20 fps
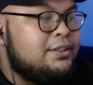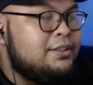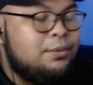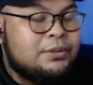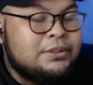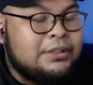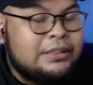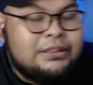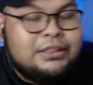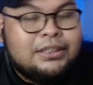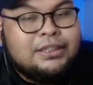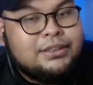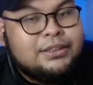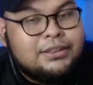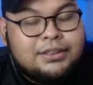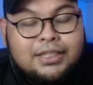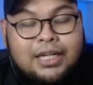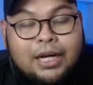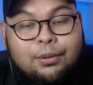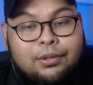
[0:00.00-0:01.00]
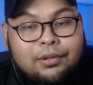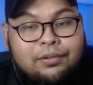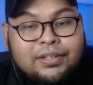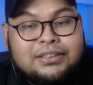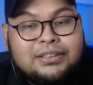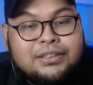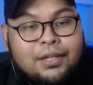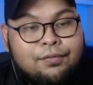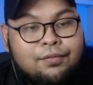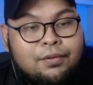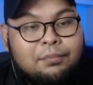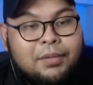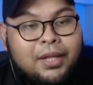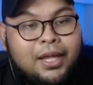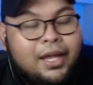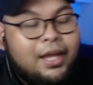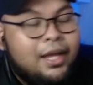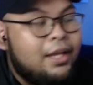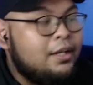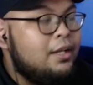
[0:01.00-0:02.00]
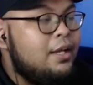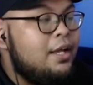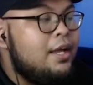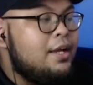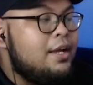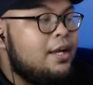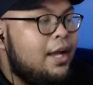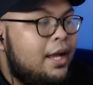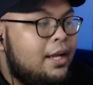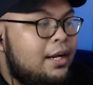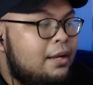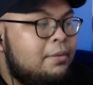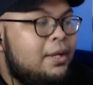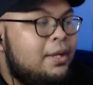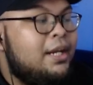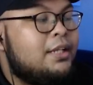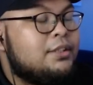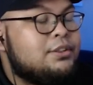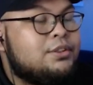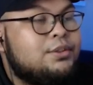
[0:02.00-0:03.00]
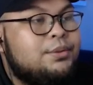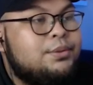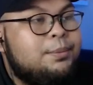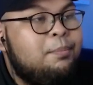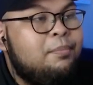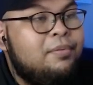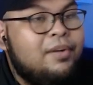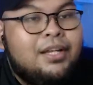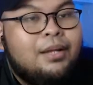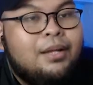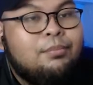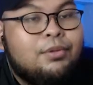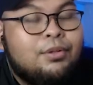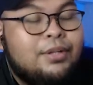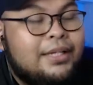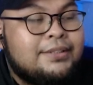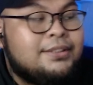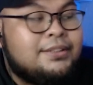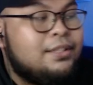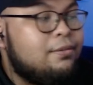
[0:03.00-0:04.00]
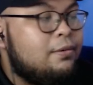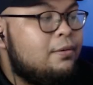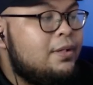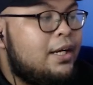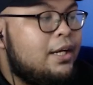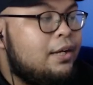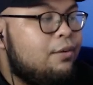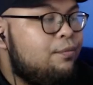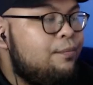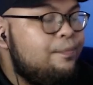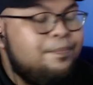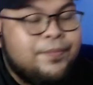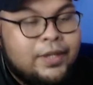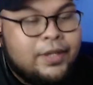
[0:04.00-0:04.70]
He was actually just countering stuff from the hand, and I managed to bring him to 0 life.